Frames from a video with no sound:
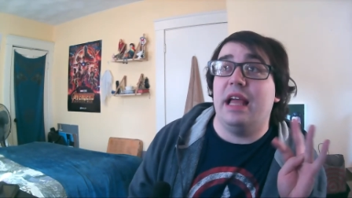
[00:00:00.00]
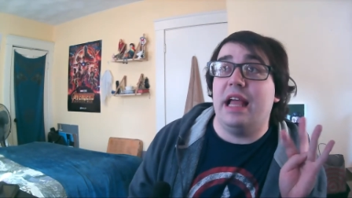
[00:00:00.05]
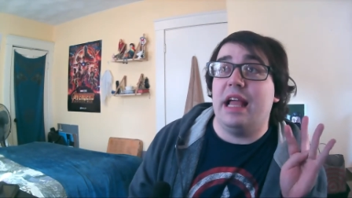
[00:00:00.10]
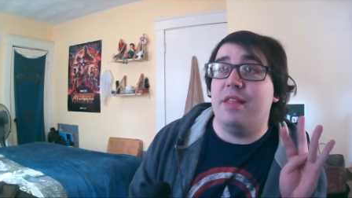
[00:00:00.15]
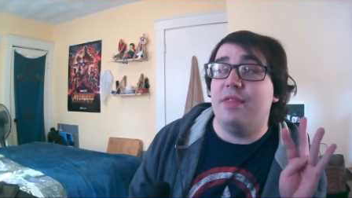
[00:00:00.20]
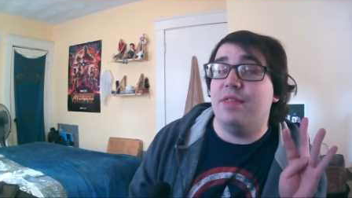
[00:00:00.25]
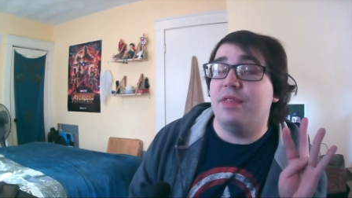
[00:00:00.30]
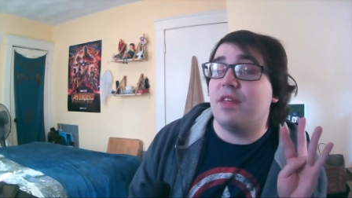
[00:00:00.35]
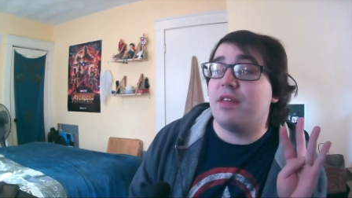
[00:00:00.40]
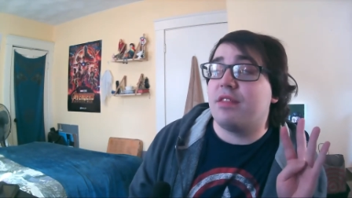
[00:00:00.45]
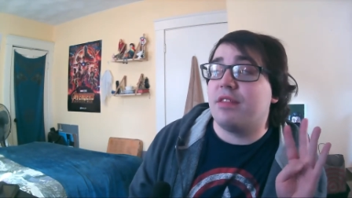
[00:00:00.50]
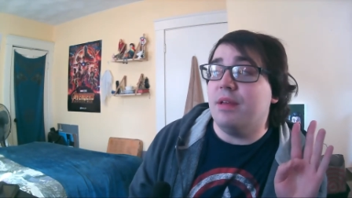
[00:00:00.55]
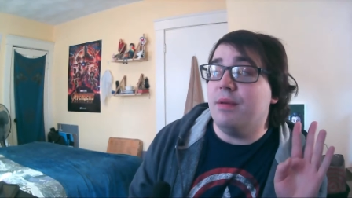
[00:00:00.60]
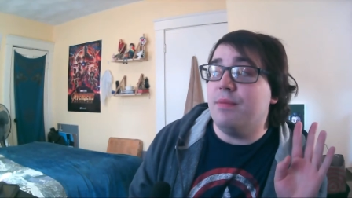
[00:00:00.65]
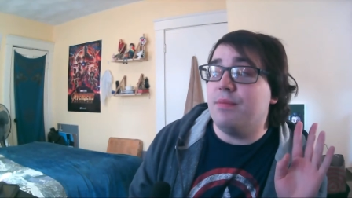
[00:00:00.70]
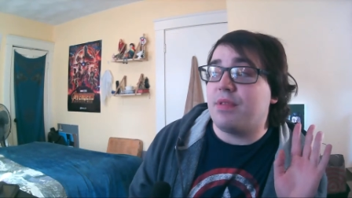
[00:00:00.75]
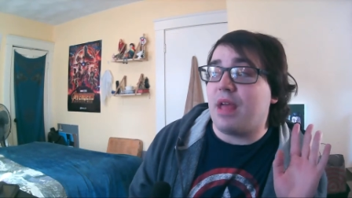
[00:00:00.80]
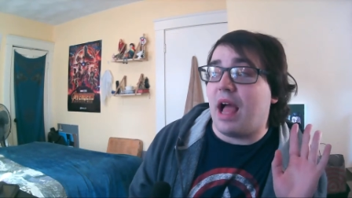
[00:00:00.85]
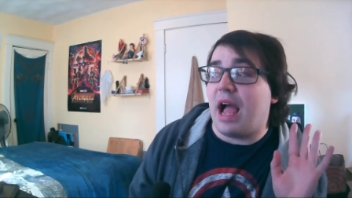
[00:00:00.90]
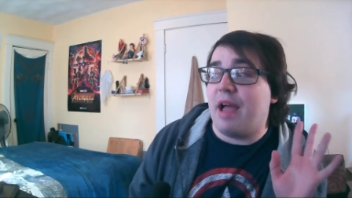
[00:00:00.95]
in The
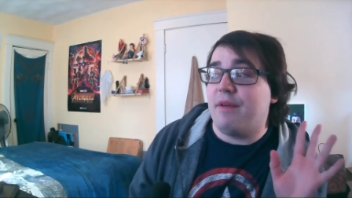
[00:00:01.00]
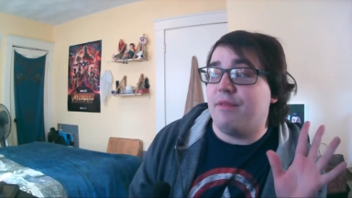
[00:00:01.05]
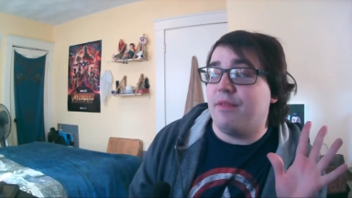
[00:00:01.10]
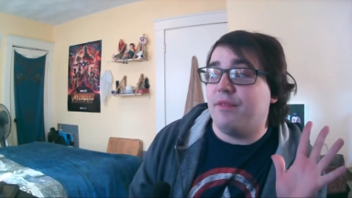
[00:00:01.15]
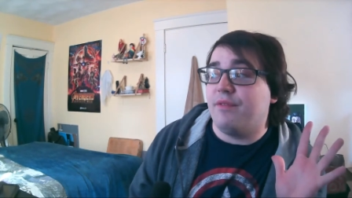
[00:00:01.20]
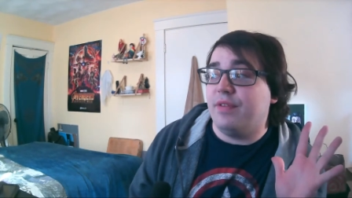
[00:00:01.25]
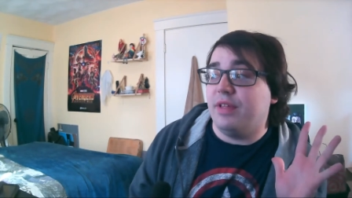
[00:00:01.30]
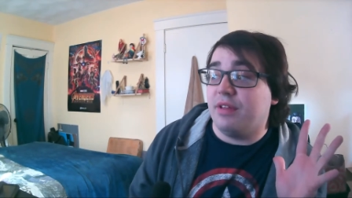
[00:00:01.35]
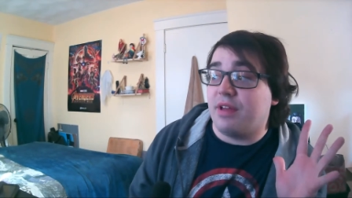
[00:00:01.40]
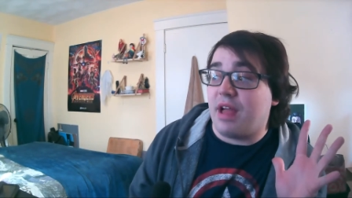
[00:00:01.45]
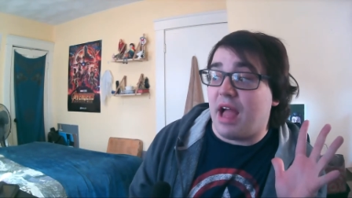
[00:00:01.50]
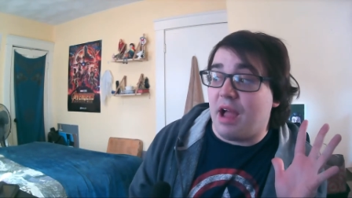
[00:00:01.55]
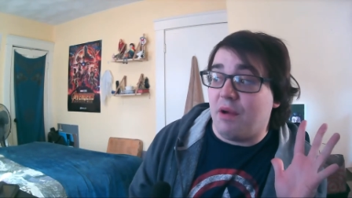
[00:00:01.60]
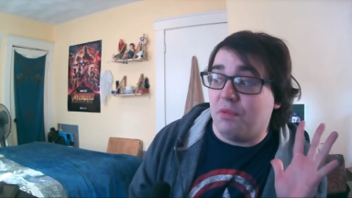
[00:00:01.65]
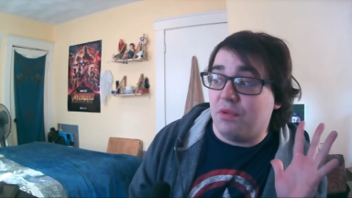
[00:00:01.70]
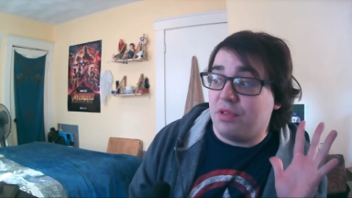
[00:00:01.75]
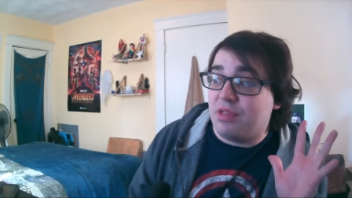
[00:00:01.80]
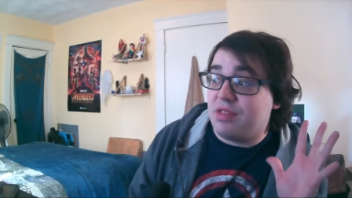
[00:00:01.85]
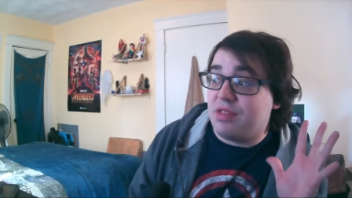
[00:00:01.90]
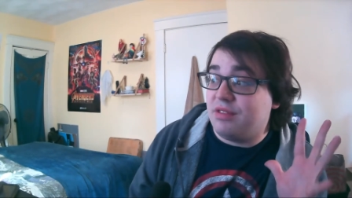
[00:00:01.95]
Sims, I have a feeling I
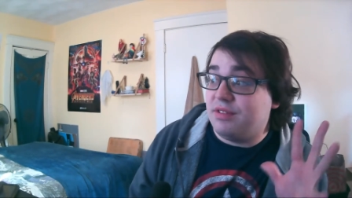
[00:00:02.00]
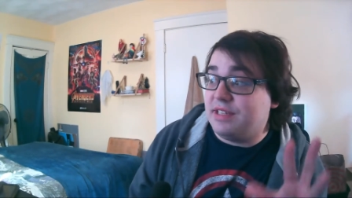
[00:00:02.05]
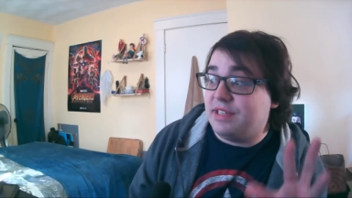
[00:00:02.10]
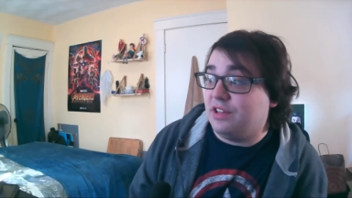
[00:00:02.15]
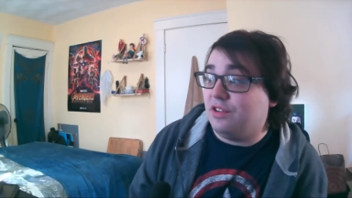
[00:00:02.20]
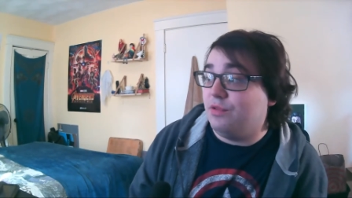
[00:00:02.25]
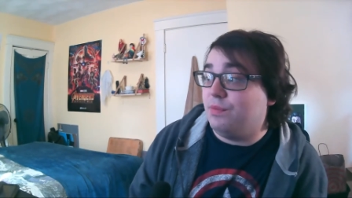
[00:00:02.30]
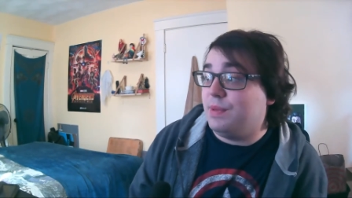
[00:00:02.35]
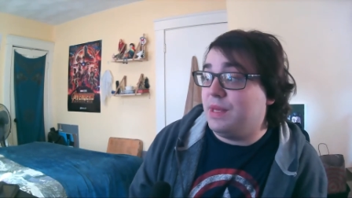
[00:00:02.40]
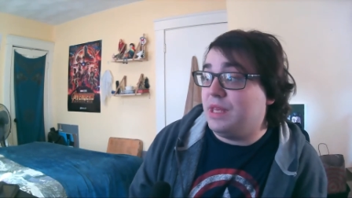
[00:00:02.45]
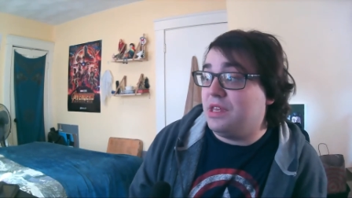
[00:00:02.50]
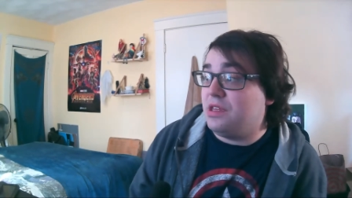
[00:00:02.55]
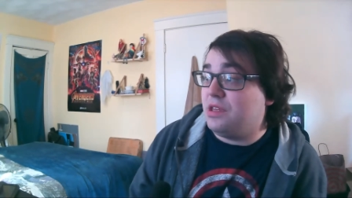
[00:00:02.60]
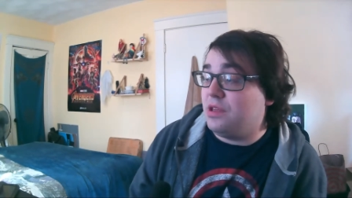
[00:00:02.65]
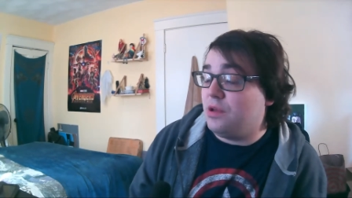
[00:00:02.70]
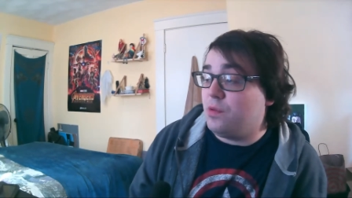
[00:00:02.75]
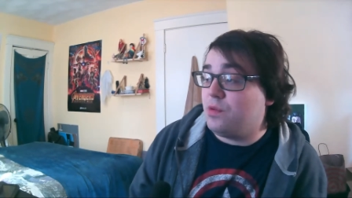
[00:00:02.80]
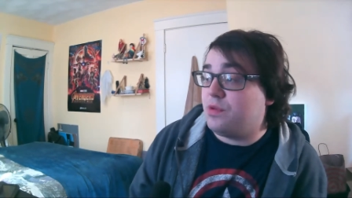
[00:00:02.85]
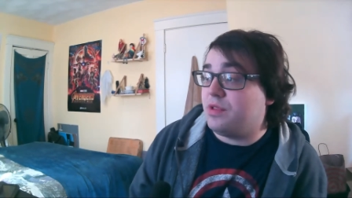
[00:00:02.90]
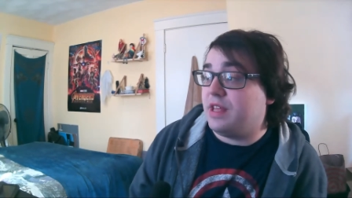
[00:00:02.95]
will still be
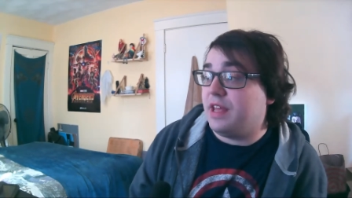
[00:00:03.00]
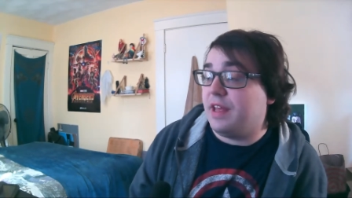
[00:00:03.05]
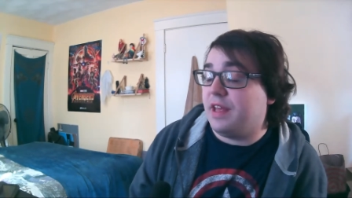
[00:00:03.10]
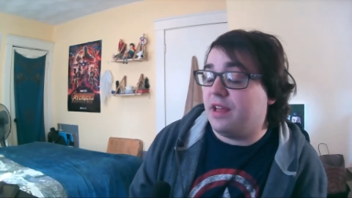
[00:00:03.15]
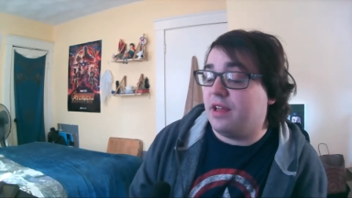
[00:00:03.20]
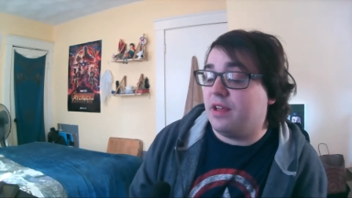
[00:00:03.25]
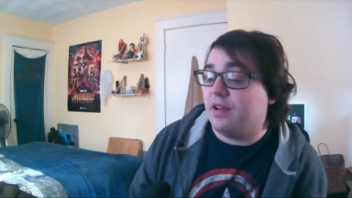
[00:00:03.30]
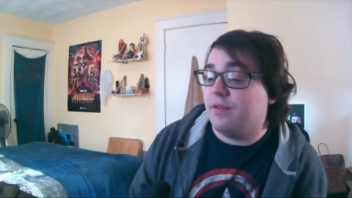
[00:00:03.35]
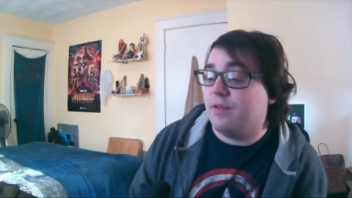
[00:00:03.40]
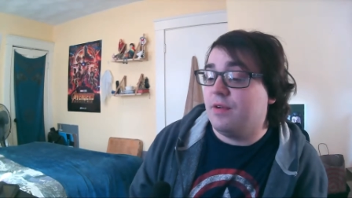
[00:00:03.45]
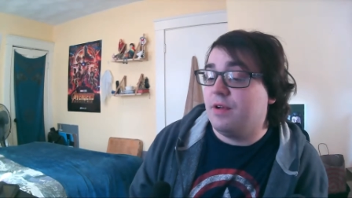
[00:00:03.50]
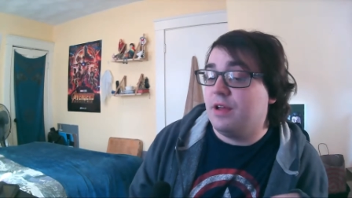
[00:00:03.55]
using